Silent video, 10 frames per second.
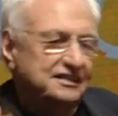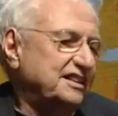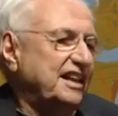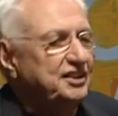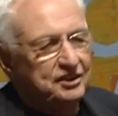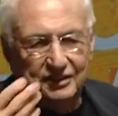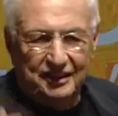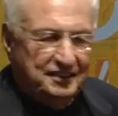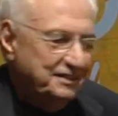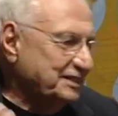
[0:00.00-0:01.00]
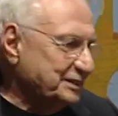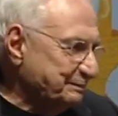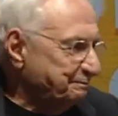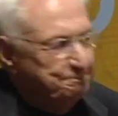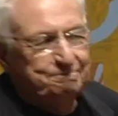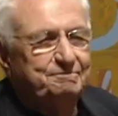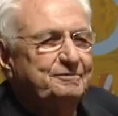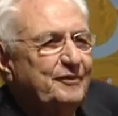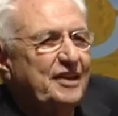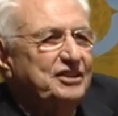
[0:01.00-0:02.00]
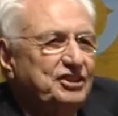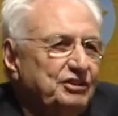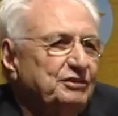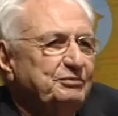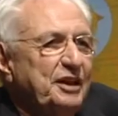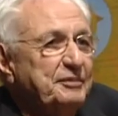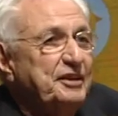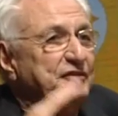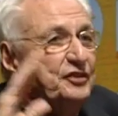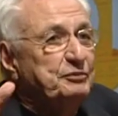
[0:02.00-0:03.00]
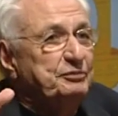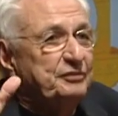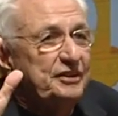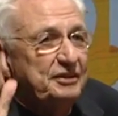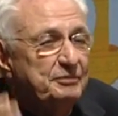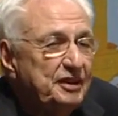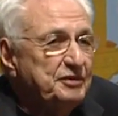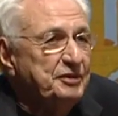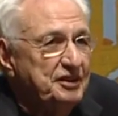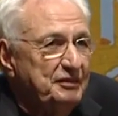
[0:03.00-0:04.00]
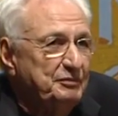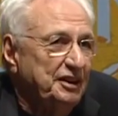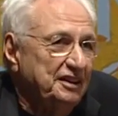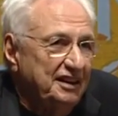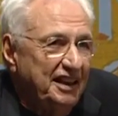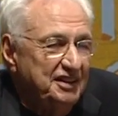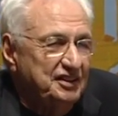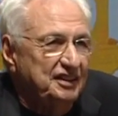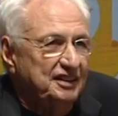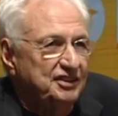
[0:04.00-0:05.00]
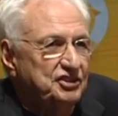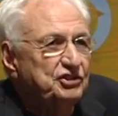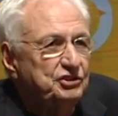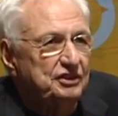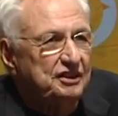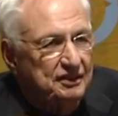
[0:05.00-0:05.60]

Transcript: Thank you. so maybe a few. There must be somebody that hates it. There's usually